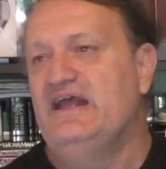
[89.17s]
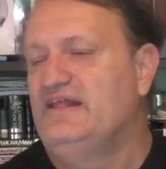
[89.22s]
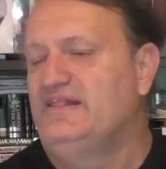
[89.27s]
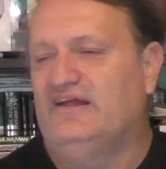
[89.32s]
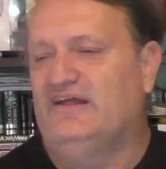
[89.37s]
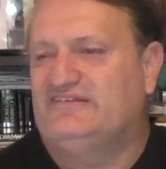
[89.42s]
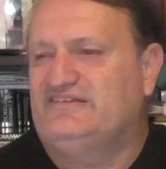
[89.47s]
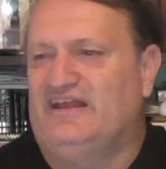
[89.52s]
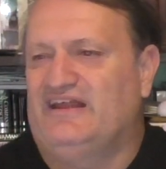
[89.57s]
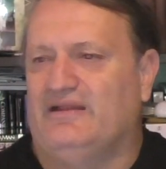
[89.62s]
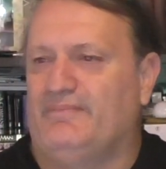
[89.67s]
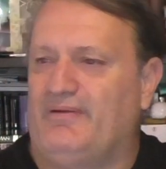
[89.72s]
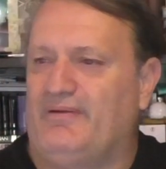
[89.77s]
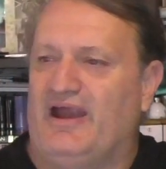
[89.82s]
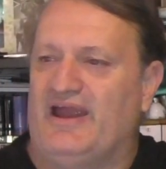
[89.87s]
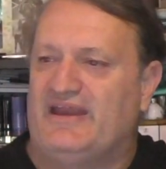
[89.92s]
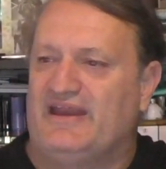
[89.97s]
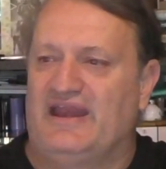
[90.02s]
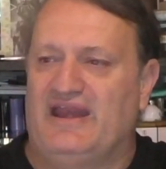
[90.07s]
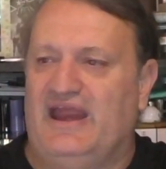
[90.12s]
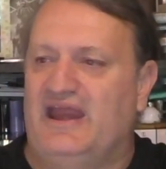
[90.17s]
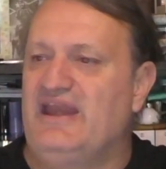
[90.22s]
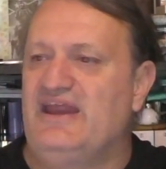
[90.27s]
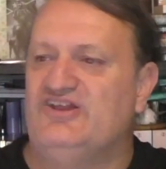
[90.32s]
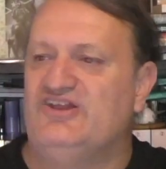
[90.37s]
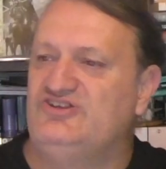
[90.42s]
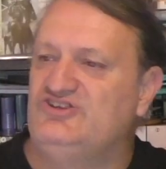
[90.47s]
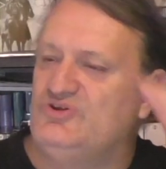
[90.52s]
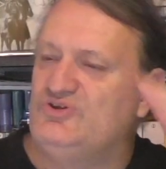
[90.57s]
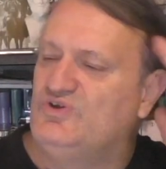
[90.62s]
They'll celebrate any
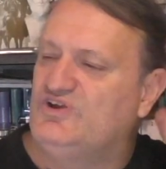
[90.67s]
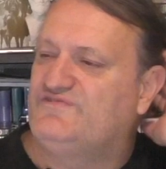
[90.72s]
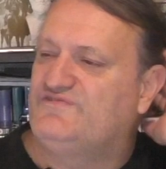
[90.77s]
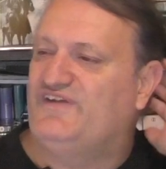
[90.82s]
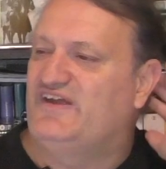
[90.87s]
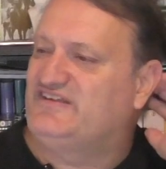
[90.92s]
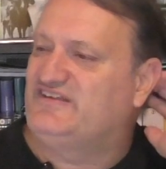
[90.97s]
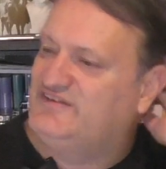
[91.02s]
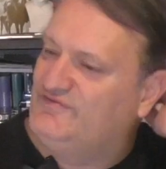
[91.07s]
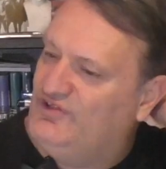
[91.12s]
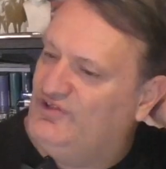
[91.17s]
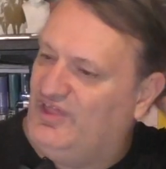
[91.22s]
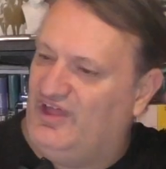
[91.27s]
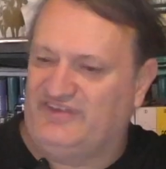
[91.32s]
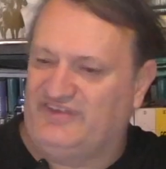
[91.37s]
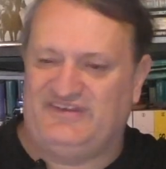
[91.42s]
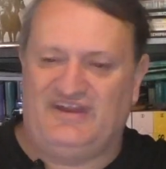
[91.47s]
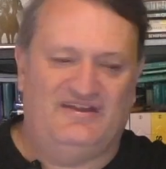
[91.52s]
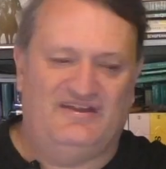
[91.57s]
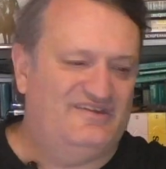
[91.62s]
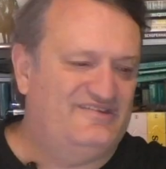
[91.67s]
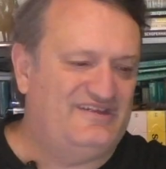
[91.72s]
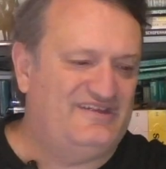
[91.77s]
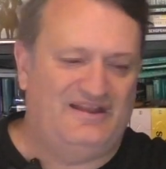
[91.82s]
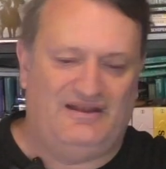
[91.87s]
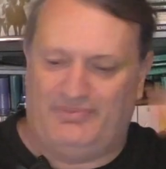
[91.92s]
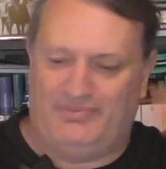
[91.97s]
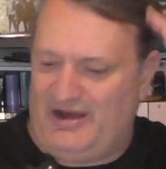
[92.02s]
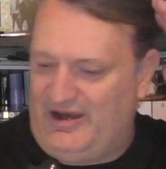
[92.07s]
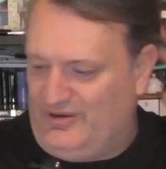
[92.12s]
Jewish festival, they'll
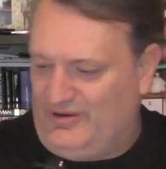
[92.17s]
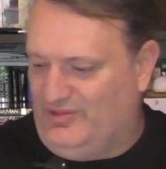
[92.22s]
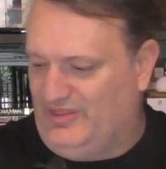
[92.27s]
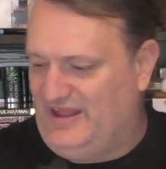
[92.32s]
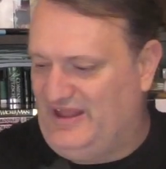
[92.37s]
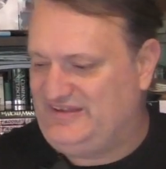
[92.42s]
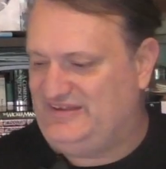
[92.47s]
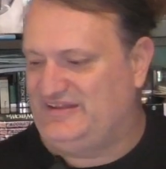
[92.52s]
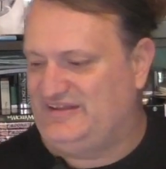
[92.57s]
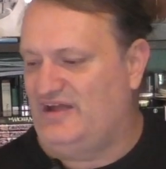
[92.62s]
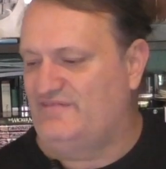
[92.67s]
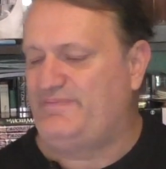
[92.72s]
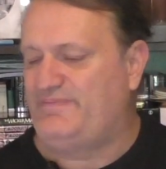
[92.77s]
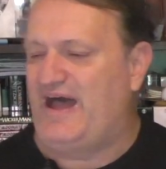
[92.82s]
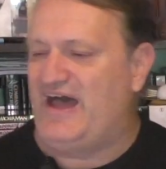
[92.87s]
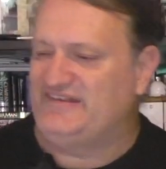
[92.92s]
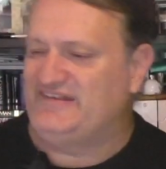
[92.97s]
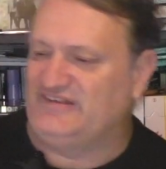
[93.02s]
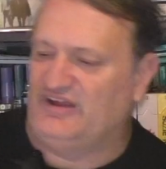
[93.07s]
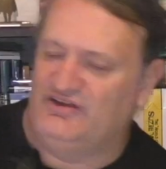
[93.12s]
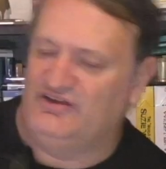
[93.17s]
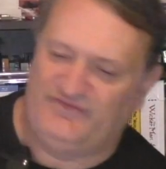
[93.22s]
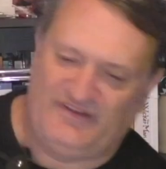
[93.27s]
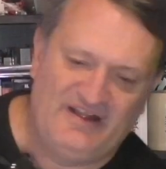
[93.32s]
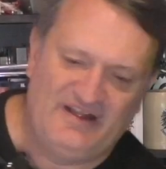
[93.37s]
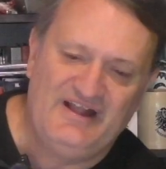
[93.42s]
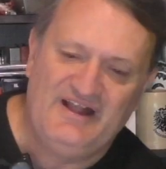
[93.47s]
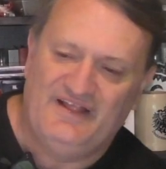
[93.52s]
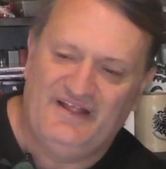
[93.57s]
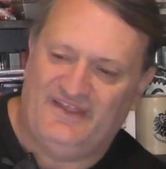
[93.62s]
celebrate all that stuff,
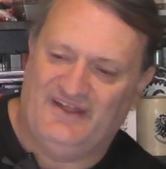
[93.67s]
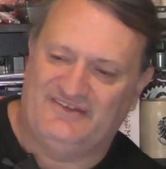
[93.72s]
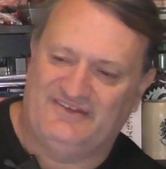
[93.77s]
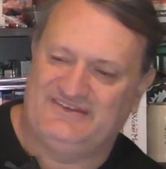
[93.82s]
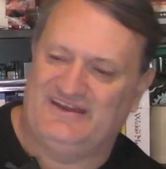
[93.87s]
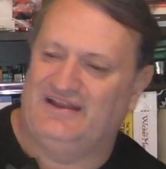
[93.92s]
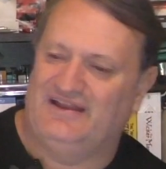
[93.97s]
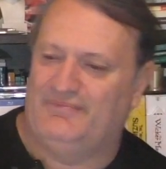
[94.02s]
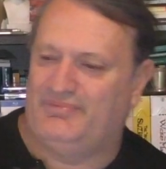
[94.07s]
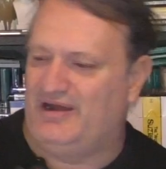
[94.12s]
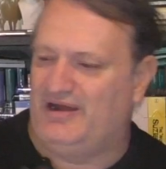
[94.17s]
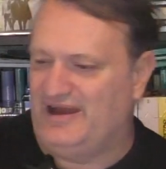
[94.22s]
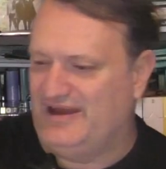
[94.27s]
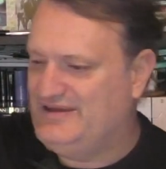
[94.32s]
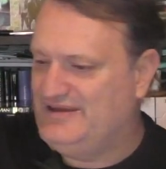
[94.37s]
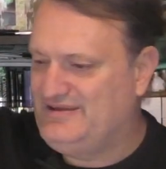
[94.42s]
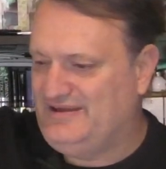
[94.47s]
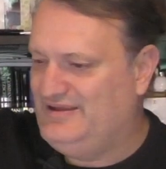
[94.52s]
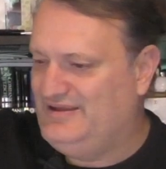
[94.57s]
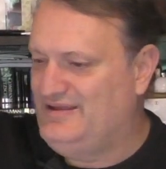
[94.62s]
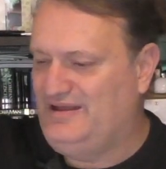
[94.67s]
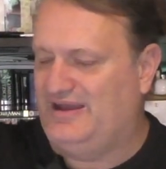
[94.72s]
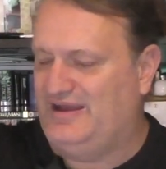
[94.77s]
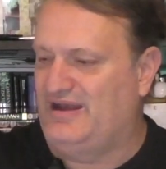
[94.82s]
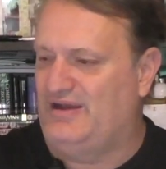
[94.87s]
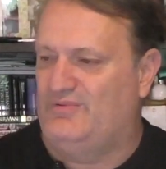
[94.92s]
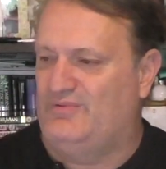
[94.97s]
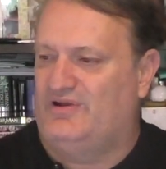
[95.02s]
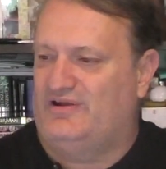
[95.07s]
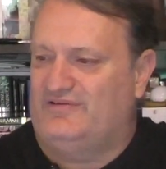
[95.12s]
Passover, they'll celebrate, I don't
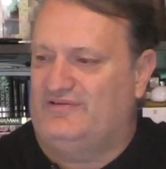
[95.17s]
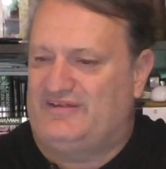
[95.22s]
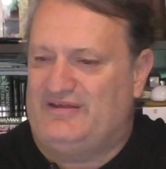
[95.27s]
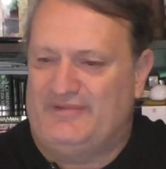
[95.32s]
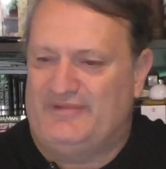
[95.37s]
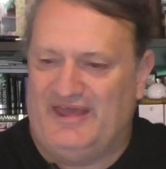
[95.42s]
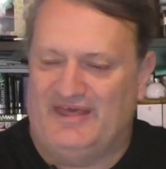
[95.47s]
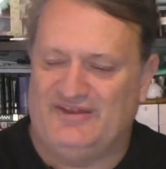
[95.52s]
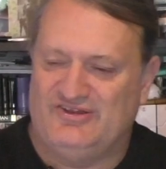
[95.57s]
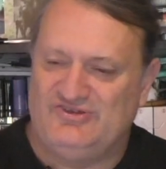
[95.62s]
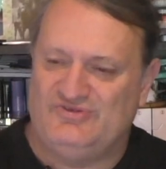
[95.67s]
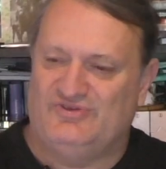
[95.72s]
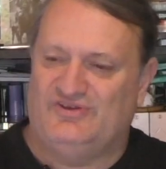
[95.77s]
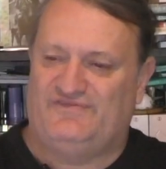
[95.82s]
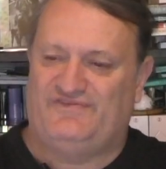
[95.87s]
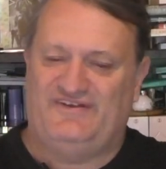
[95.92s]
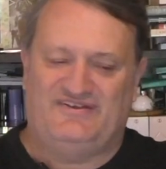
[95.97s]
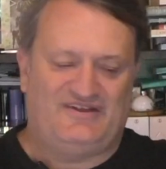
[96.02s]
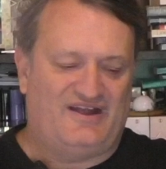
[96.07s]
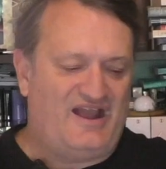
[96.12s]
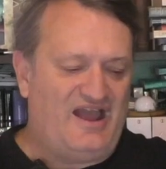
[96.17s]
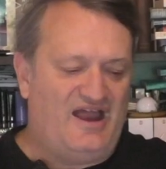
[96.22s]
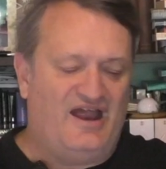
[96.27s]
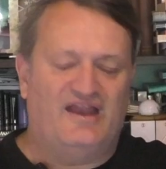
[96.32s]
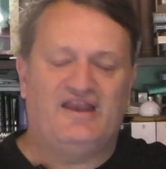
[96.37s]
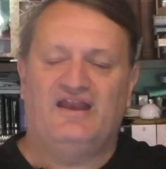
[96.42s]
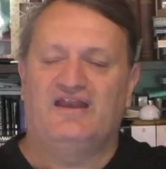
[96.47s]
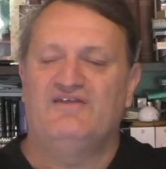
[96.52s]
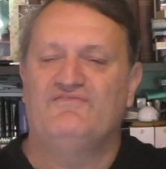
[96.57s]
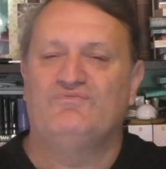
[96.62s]
know what, some of the other Jewish festivals, I
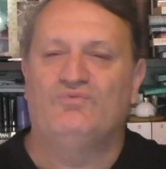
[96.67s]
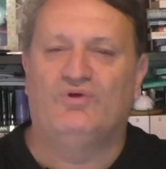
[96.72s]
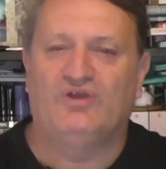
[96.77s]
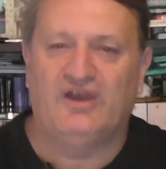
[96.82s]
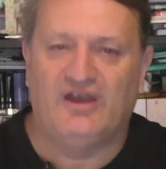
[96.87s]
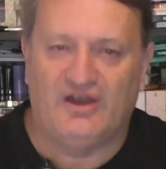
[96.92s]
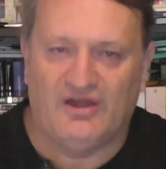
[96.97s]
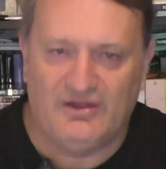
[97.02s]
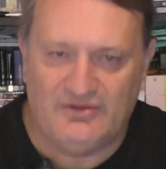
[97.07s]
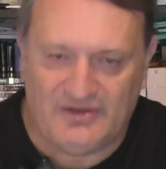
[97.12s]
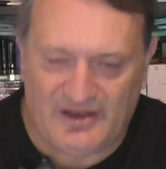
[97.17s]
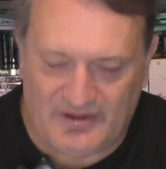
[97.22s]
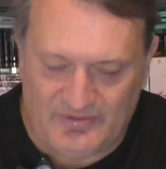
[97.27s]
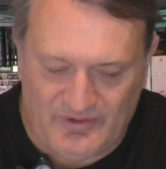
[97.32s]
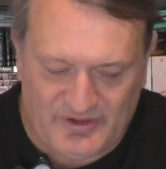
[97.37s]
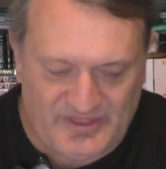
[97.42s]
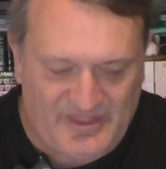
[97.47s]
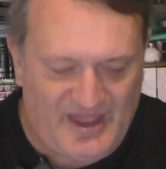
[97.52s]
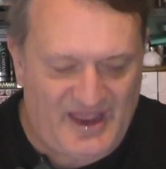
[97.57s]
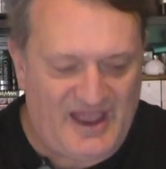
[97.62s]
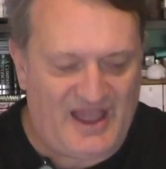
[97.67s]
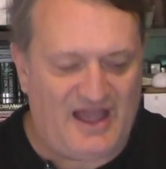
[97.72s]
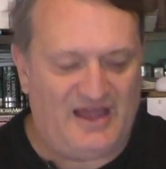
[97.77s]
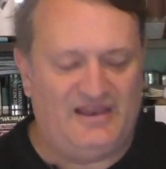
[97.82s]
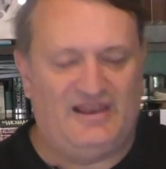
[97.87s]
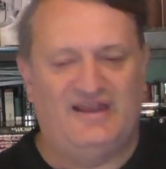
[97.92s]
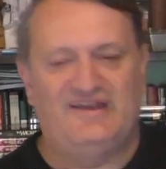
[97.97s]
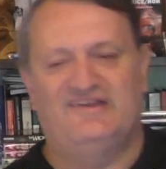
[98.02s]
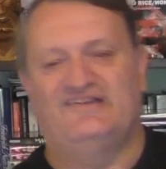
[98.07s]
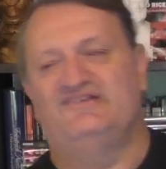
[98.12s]
don't even want to know what they are,
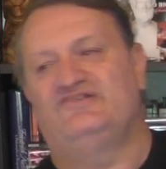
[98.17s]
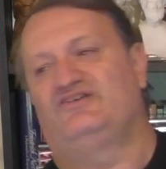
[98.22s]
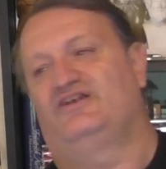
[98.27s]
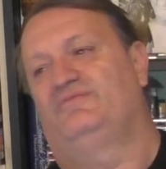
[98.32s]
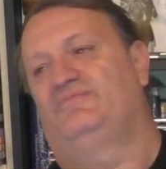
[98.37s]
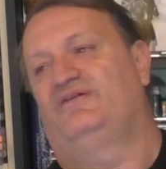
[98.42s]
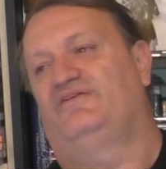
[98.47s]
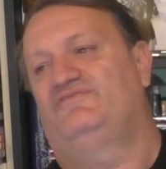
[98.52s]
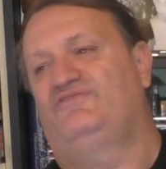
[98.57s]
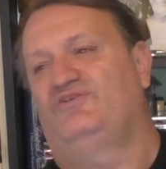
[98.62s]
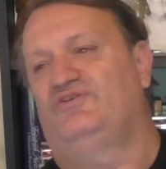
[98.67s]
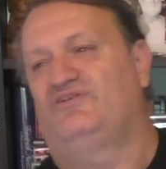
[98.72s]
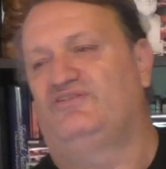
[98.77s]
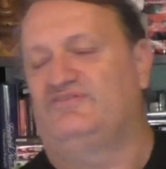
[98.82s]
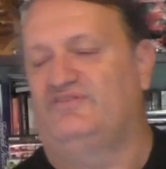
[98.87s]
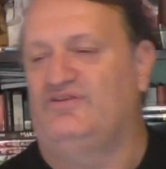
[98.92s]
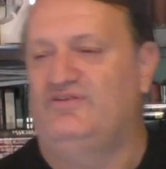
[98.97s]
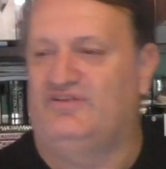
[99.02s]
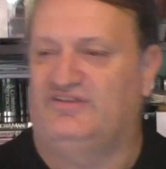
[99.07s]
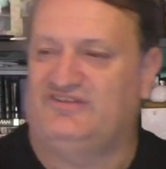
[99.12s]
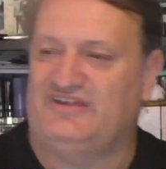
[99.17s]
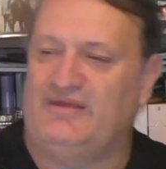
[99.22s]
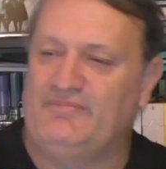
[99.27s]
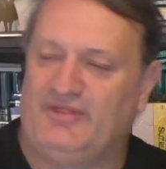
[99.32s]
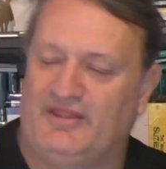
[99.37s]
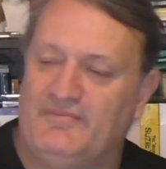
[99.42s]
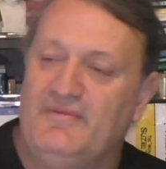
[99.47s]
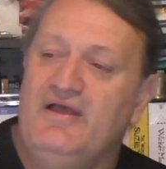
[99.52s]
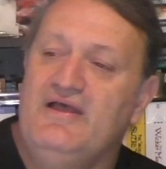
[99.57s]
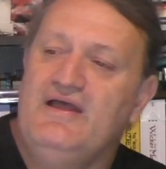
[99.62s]
ladies and gentlemen, I've heard of some
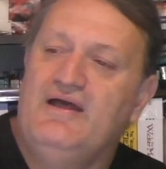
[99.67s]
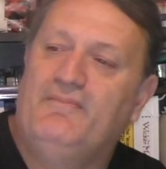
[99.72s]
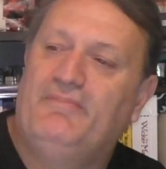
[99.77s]
of them.